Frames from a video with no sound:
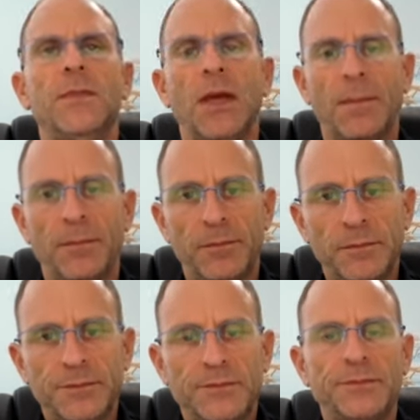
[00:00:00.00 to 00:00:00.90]

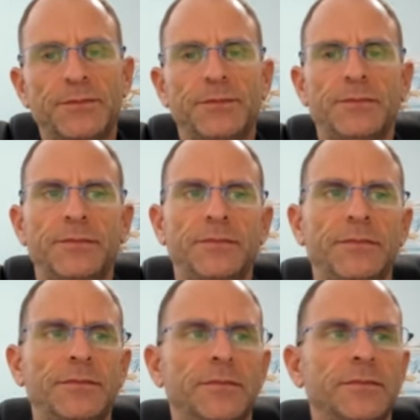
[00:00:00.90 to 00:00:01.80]

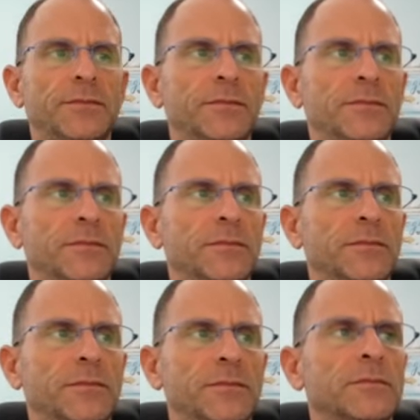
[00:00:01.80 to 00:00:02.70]

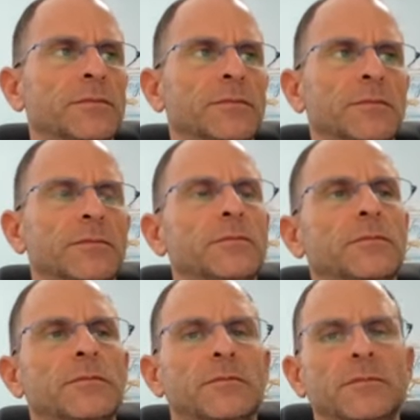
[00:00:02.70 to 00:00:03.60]

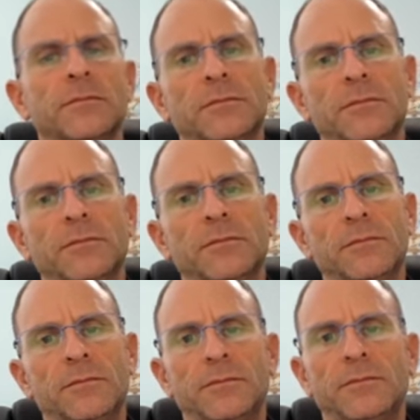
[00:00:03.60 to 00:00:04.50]

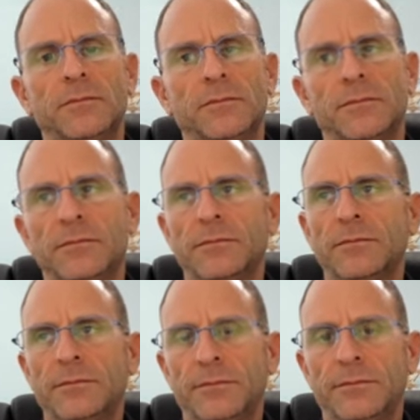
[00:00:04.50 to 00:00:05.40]

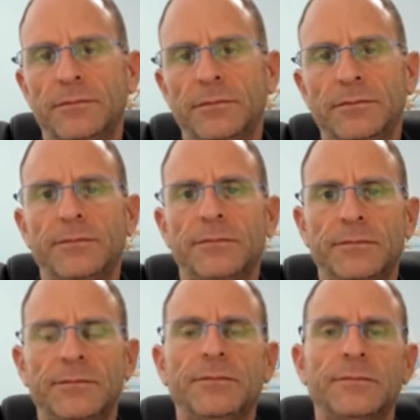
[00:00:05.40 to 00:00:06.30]

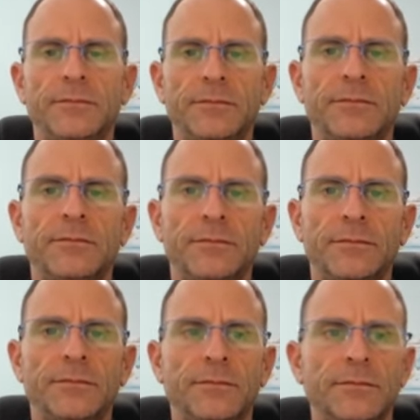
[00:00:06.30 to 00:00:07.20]

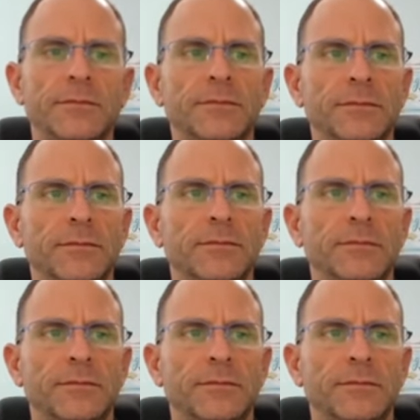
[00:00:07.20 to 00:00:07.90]
[no speech]